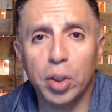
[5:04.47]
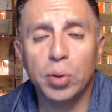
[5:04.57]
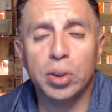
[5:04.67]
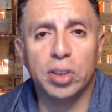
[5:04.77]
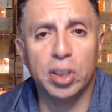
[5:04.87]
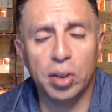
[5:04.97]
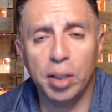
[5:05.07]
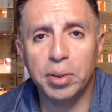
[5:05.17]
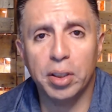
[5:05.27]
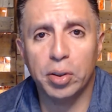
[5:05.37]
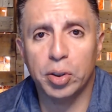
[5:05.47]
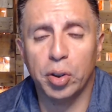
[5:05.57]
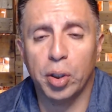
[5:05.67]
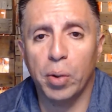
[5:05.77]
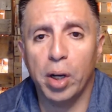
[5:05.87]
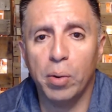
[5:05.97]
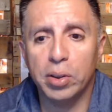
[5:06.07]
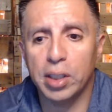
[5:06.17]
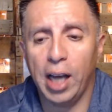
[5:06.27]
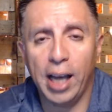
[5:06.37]
huge decisions. Let me tell you a story. When I
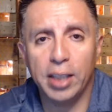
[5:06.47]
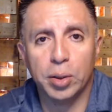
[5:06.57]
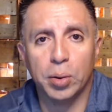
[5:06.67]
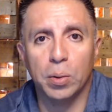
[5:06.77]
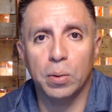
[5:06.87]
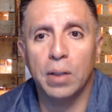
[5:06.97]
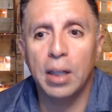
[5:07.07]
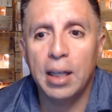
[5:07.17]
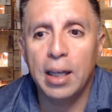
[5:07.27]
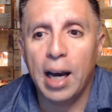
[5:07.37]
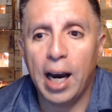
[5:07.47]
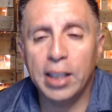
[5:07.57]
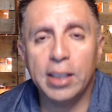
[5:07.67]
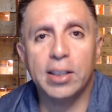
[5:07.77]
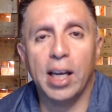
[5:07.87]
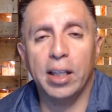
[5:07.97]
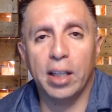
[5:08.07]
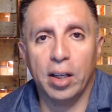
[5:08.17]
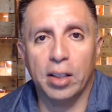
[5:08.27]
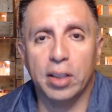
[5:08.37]
was in high school, I decided
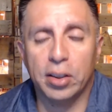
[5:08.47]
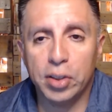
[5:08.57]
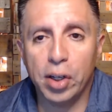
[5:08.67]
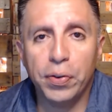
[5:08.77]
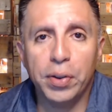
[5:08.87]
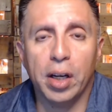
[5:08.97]
I'm gonna start surfing.